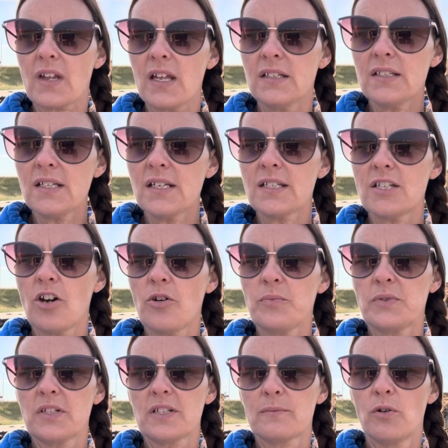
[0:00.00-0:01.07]
Dennis
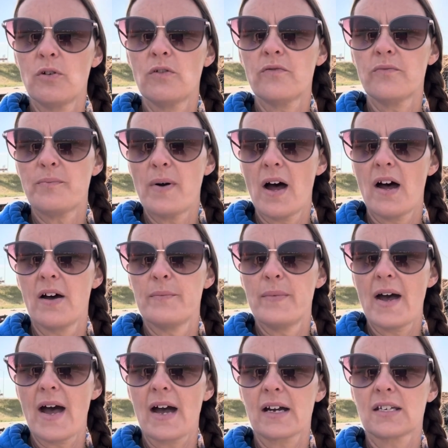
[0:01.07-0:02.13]
helped us move
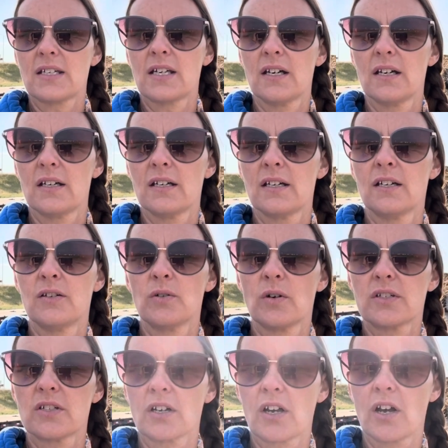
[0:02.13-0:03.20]
back to
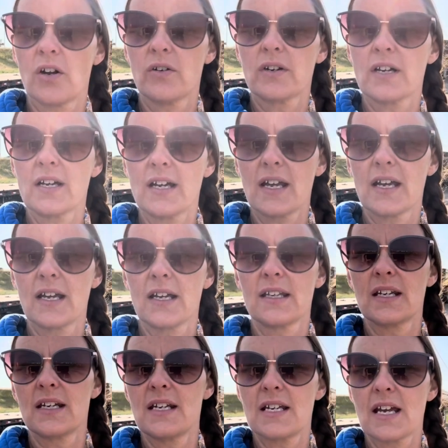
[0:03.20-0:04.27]
North Dakota, and
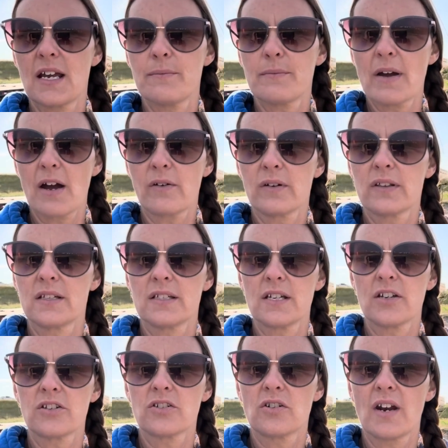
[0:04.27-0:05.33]
then he came back with us
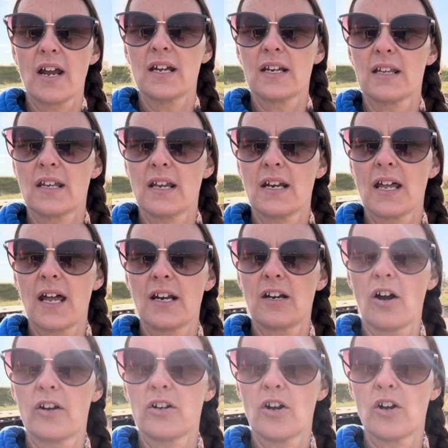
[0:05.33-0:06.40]
yesterday and then
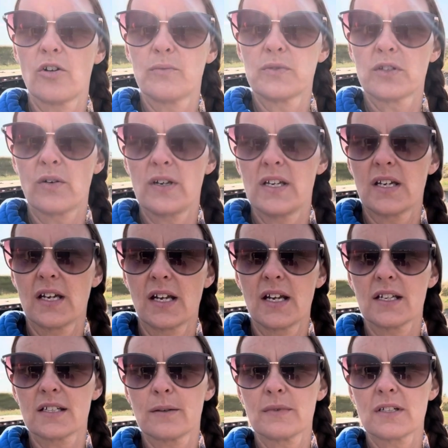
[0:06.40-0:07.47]
headed on home so he could
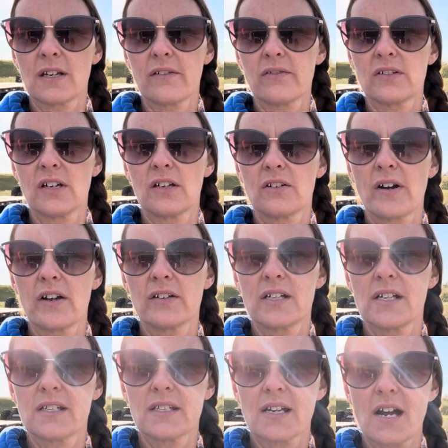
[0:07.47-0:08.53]
get some stuff done around
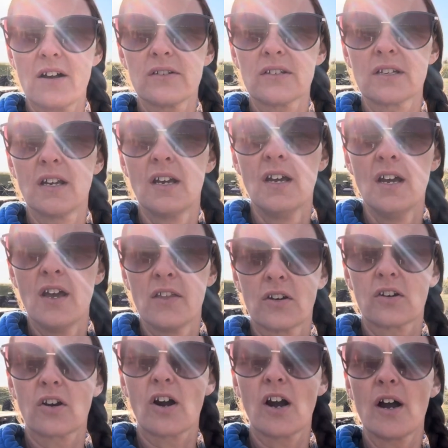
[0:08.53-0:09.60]
his house.
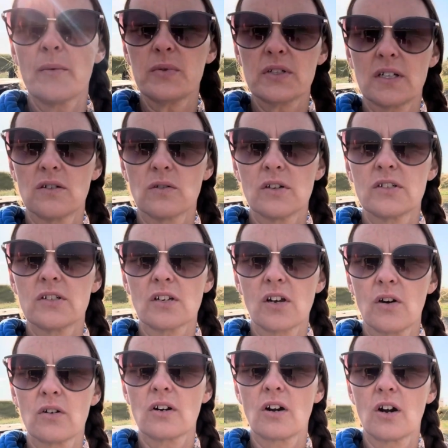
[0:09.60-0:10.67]
The crops in North
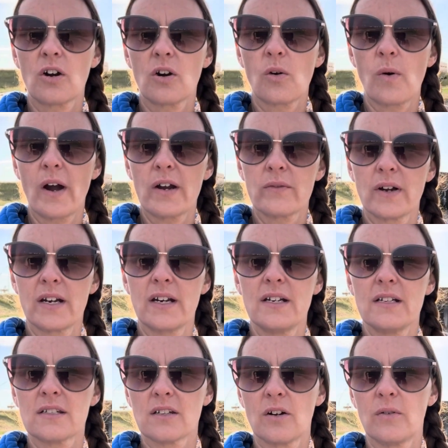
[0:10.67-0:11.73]
Dakota aren't quite ready,
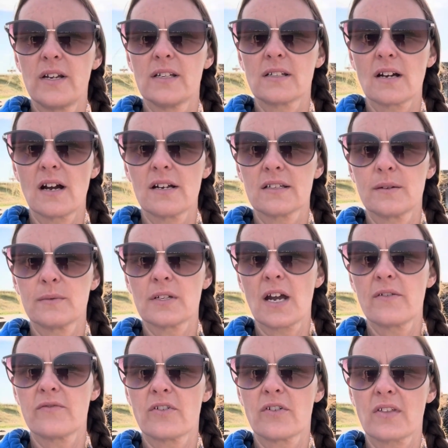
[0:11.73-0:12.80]
so he's got some
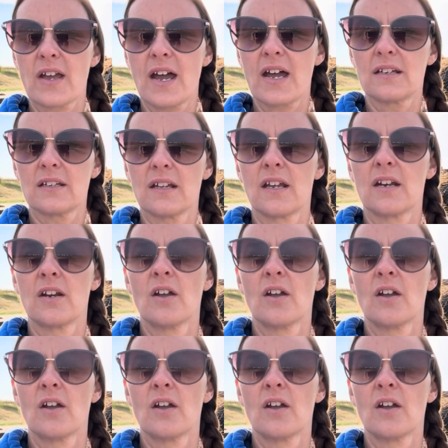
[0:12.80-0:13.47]
time for that, and then